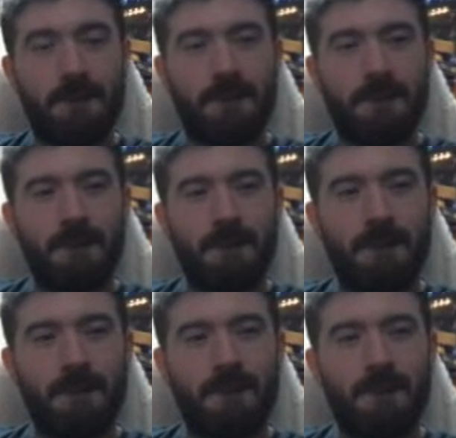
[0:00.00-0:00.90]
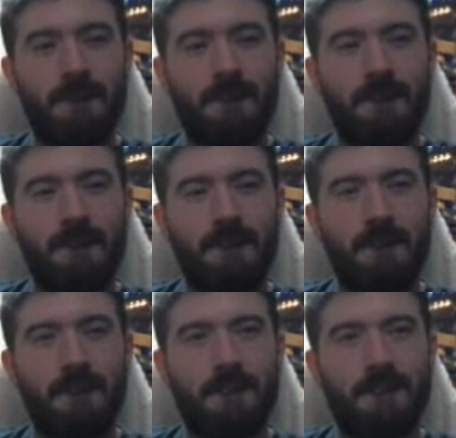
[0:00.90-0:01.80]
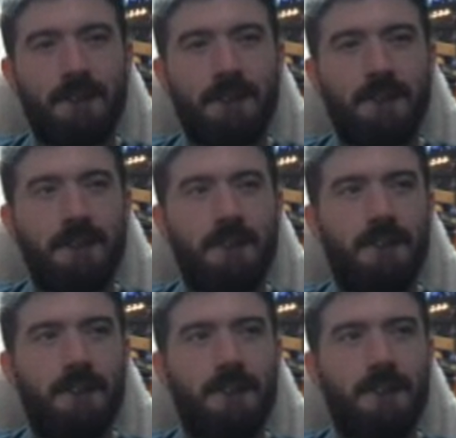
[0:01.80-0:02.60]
This person isn't speaking.